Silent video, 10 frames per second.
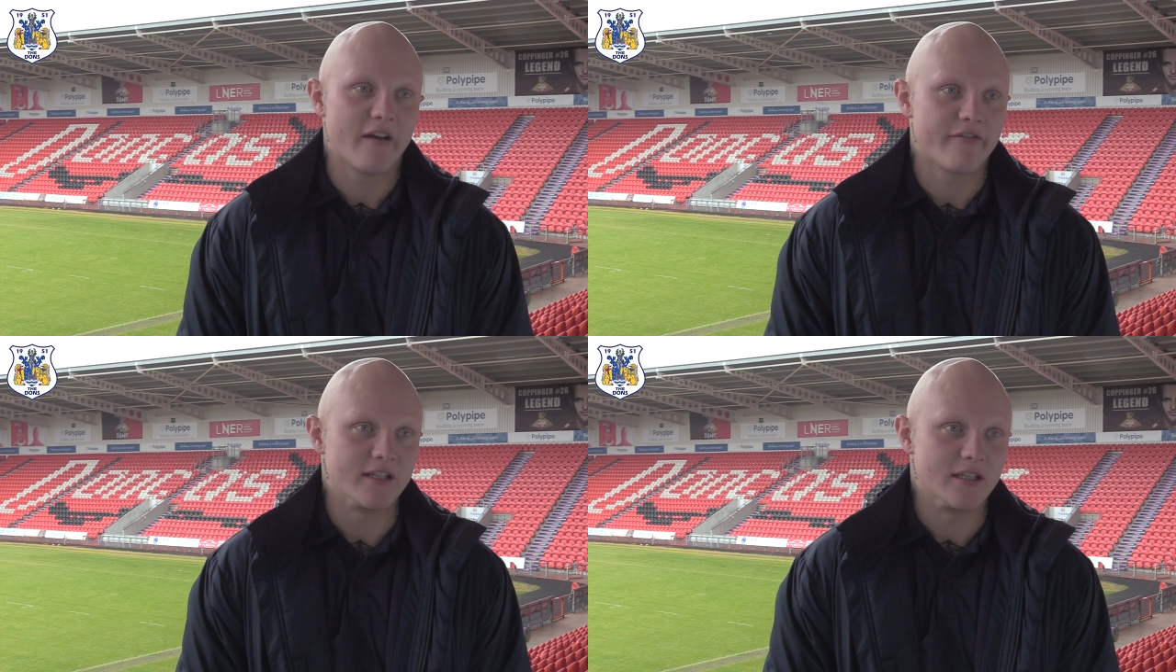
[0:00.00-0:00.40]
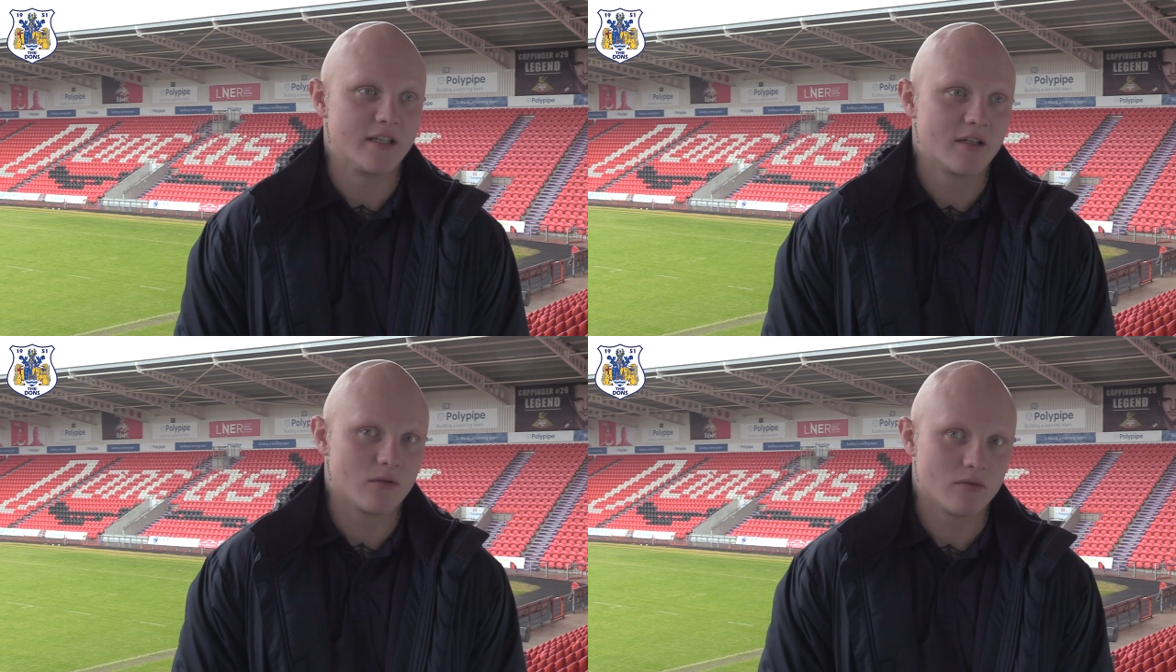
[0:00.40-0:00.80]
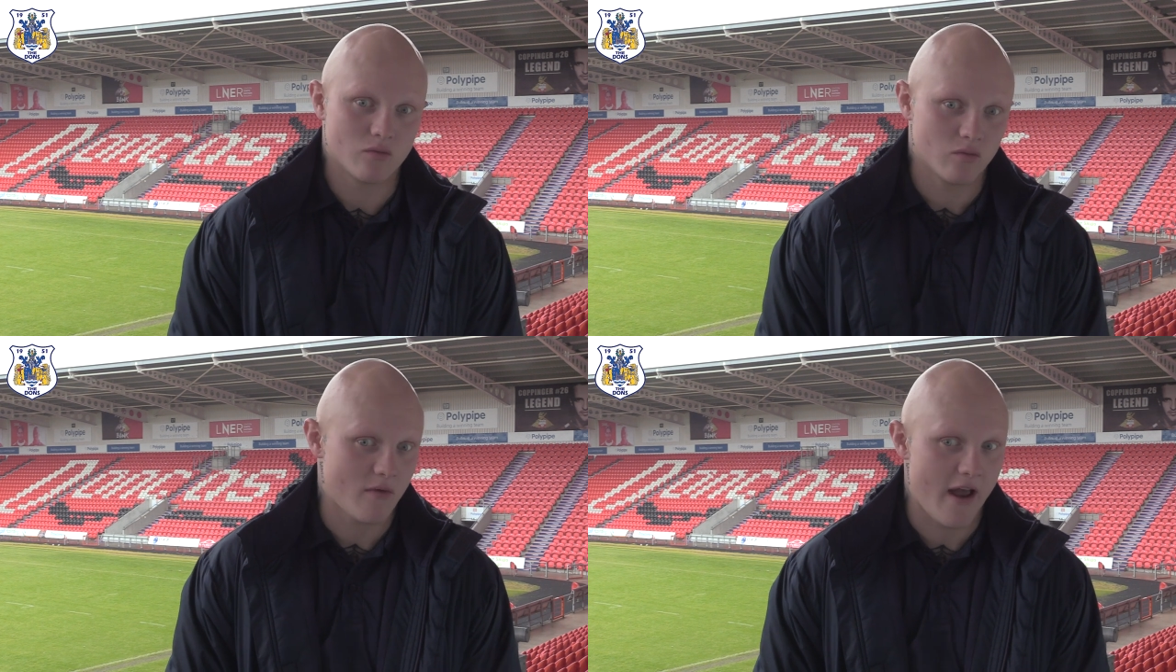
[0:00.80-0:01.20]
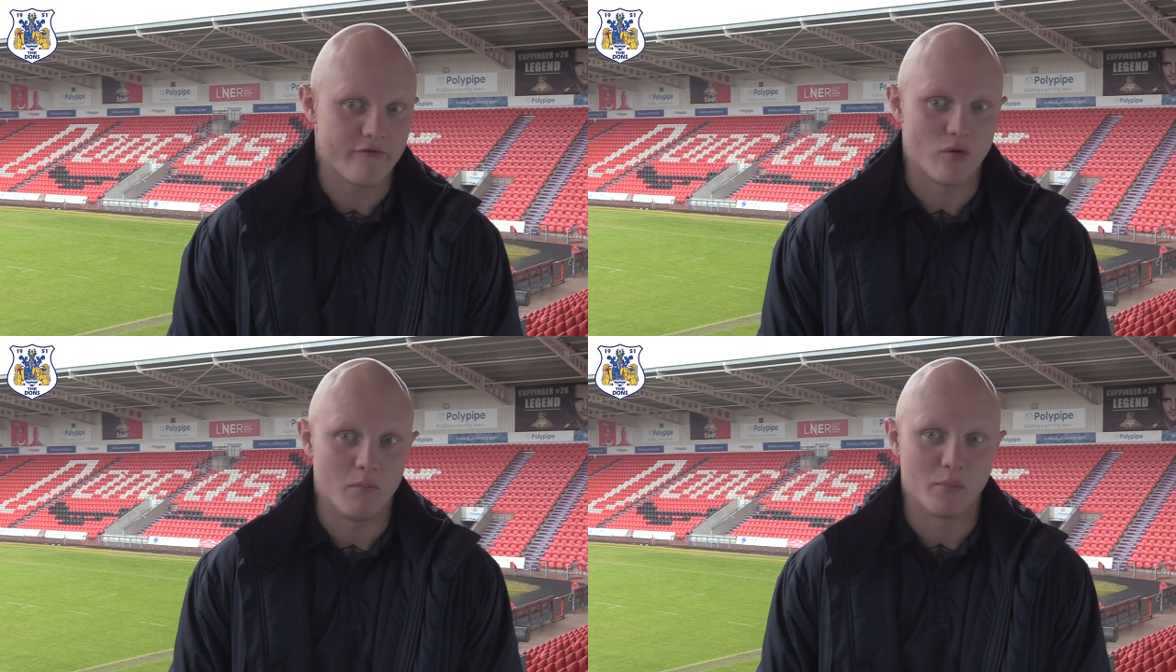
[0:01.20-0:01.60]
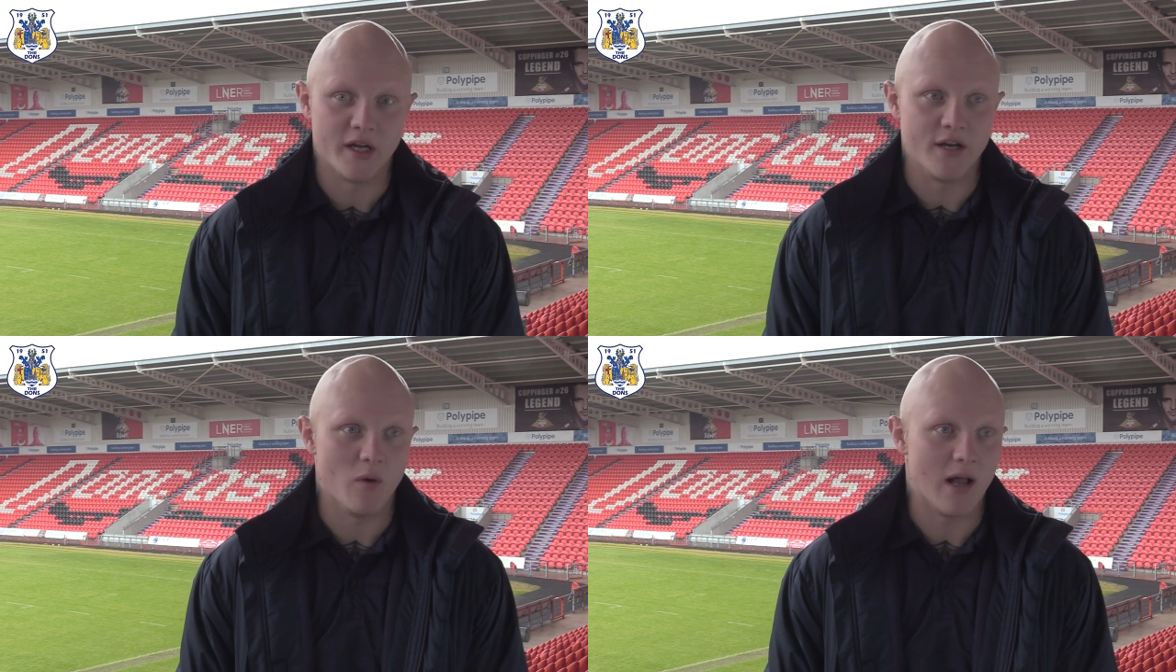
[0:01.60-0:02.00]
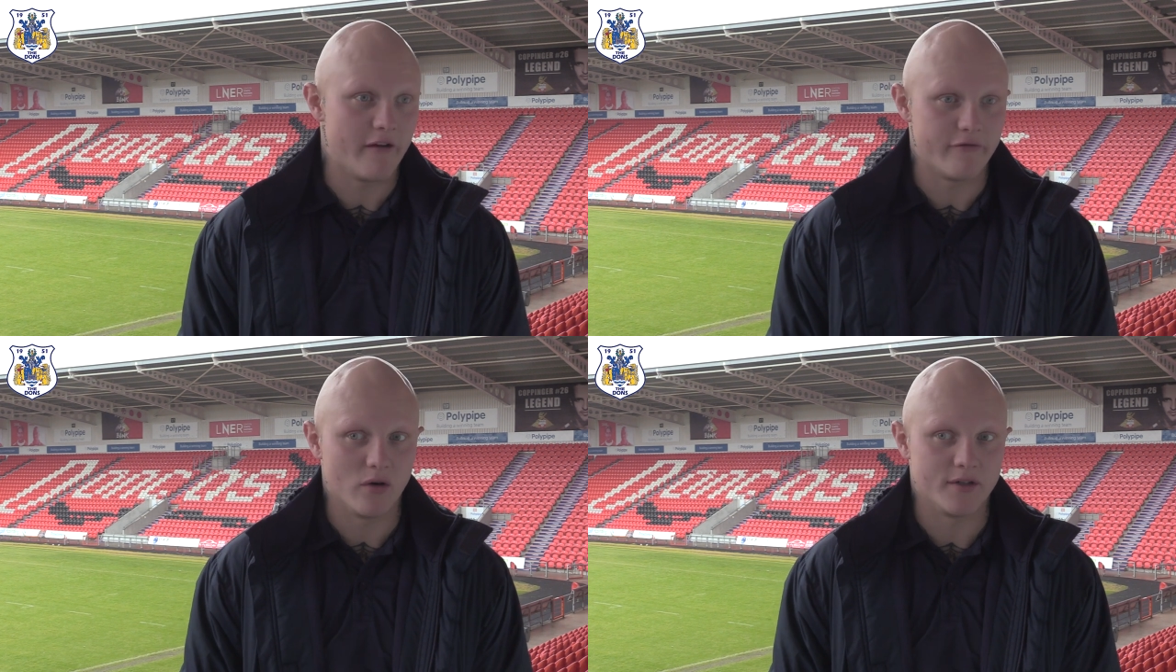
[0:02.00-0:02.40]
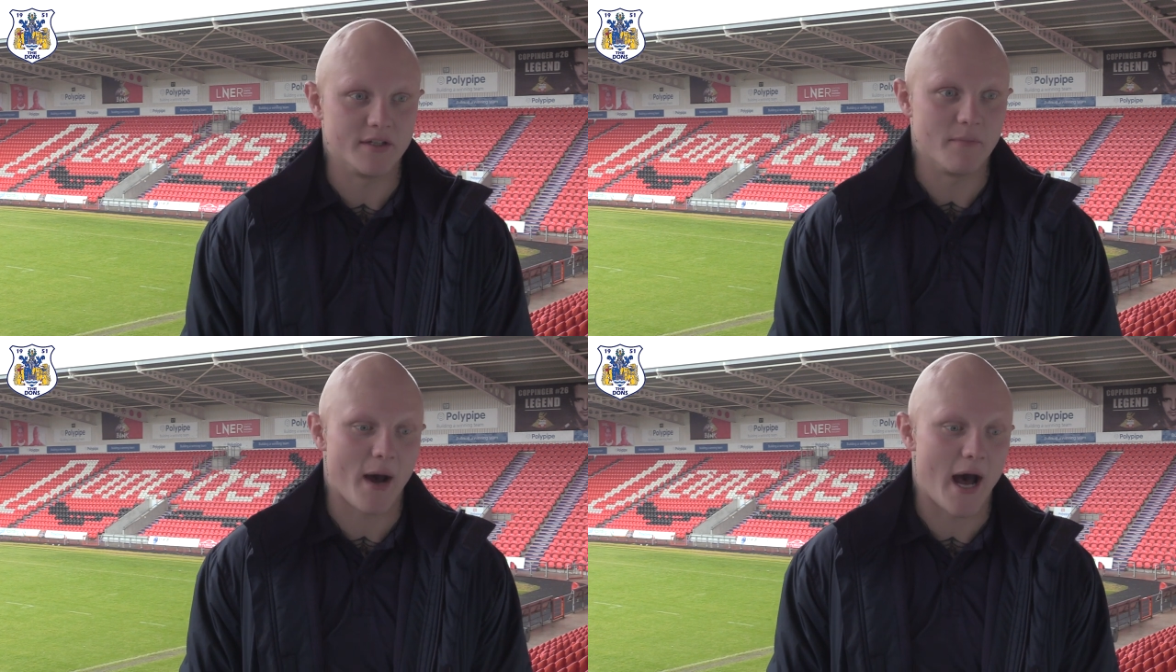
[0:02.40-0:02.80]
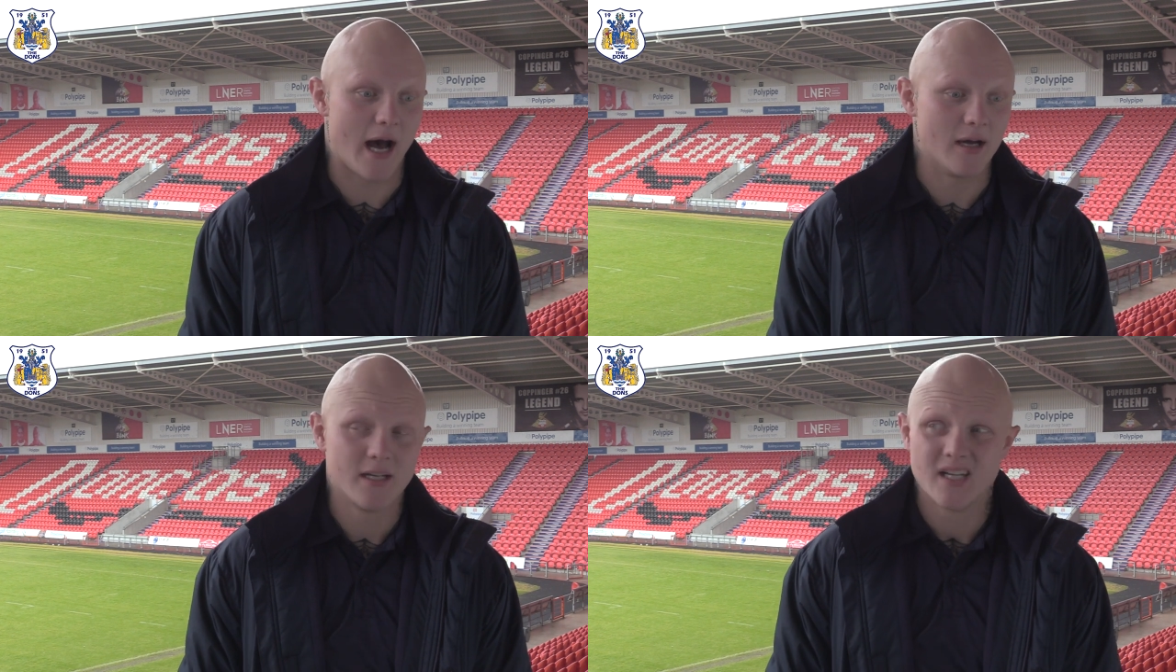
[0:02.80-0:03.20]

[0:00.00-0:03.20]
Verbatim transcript: I think everyone played well, everyone did the part,